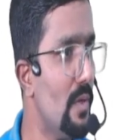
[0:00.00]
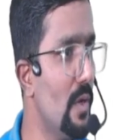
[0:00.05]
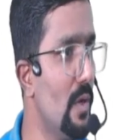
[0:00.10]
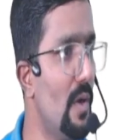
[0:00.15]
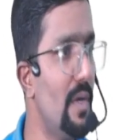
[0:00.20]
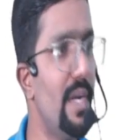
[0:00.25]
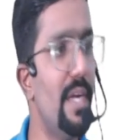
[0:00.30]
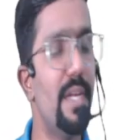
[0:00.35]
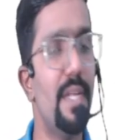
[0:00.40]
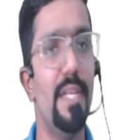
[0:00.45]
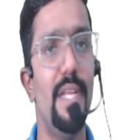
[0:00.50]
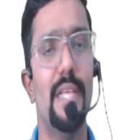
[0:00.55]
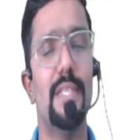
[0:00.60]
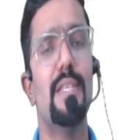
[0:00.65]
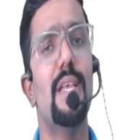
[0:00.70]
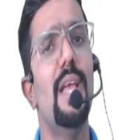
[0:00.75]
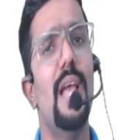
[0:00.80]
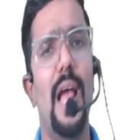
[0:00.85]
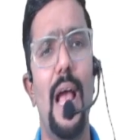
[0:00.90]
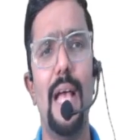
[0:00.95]
Got it?
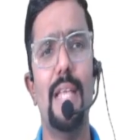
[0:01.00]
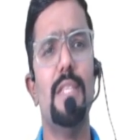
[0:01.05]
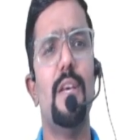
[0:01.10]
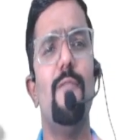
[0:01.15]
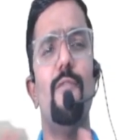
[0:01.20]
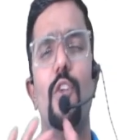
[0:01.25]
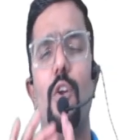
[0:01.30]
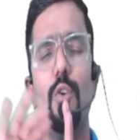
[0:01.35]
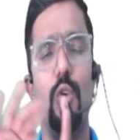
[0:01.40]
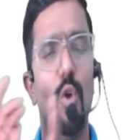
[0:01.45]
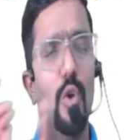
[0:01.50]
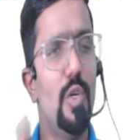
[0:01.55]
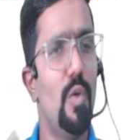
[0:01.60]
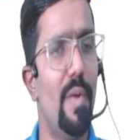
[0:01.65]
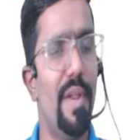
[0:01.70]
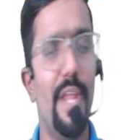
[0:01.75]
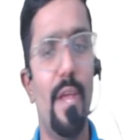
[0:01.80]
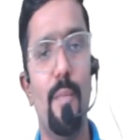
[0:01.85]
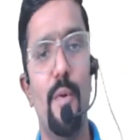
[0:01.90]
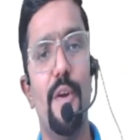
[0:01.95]
Yes. As of now,
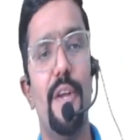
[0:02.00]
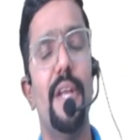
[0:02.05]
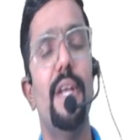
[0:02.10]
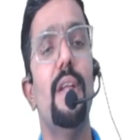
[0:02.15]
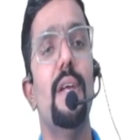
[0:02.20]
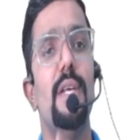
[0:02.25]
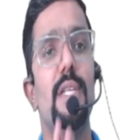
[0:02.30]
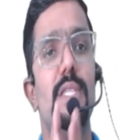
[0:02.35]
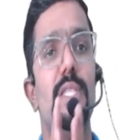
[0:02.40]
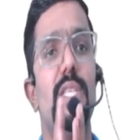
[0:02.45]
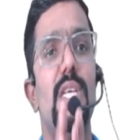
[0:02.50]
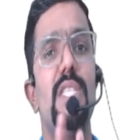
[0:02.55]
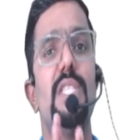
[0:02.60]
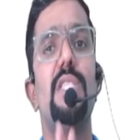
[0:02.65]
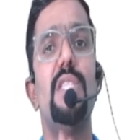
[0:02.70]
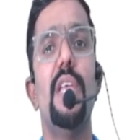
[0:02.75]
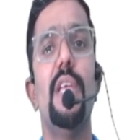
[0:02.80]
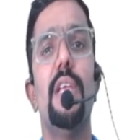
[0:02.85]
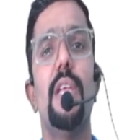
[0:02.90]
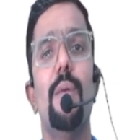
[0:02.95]
don't worry about it.
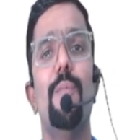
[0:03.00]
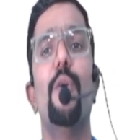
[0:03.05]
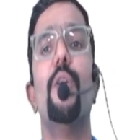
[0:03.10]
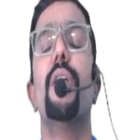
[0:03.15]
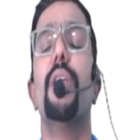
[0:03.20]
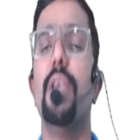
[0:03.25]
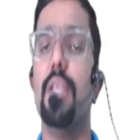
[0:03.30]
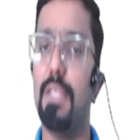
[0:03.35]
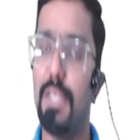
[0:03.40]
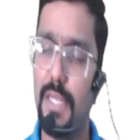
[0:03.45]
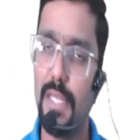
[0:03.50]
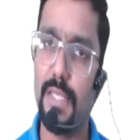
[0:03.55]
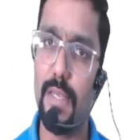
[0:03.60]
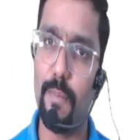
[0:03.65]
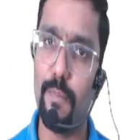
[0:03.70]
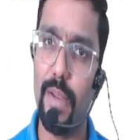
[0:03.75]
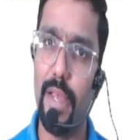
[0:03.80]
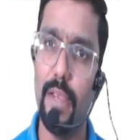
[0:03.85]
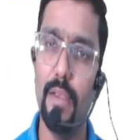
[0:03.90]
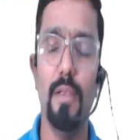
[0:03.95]
Just think about, is it a
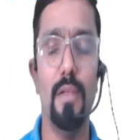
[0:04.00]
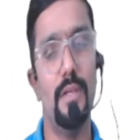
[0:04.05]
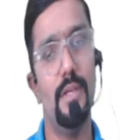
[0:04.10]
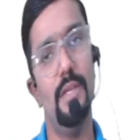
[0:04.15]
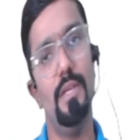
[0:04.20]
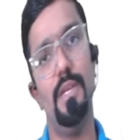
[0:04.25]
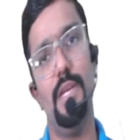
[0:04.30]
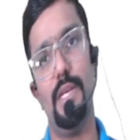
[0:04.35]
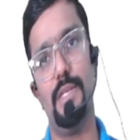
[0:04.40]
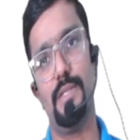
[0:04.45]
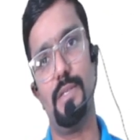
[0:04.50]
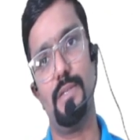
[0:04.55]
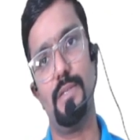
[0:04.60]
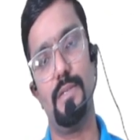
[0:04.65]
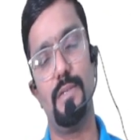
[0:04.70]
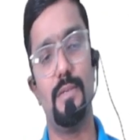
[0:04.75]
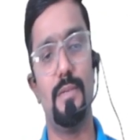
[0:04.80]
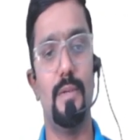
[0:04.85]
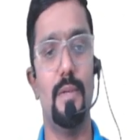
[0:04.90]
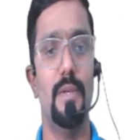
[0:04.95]
supply?
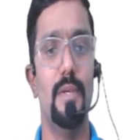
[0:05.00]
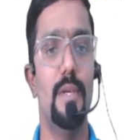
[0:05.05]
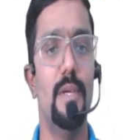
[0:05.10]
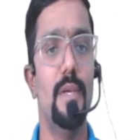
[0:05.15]
Yes.